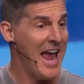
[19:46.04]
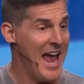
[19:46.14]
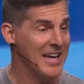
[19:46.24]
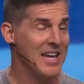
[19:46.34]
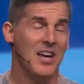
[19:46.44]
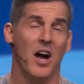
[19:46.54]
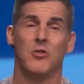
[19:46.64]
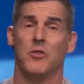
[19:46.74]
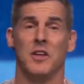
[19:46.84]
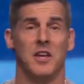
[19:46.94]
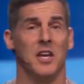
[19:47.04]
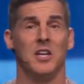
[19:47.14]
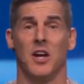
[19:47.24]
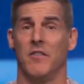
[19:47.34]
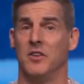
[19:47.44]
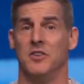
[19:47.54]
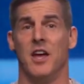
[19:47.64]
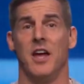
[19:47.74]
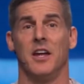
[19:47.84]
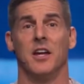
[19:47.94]
hanging under the heat of the
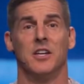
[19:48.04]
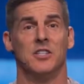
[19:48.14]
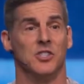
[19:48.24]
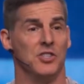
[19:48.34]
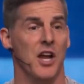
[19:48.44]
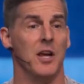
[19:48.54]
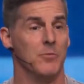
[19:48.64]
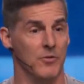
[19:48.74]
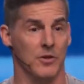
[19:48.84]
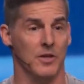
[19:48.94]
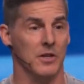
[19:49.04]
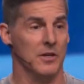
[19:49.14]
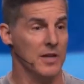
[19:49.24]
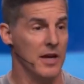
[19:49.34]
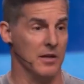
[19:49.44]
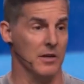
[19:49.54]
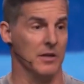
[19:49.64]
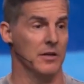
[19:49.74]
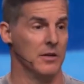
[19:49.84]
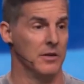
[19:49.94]
day, shamefully, nakedly